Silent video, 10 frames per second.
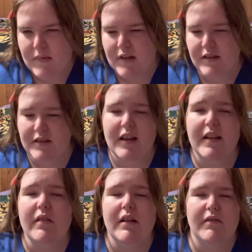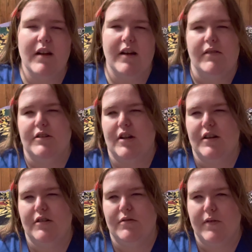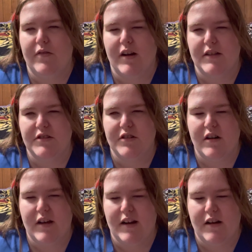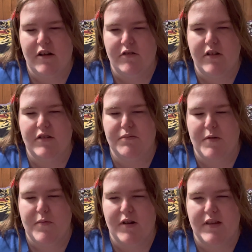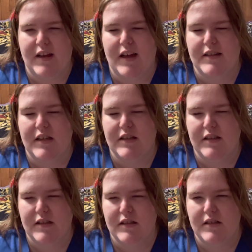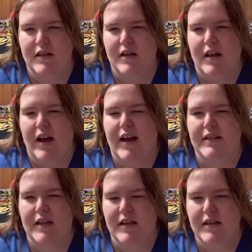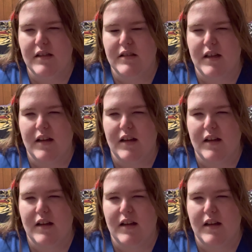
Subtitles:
So that's like what I wish I knew before I started. Oh, there's one more thing: attendance. Attendance, at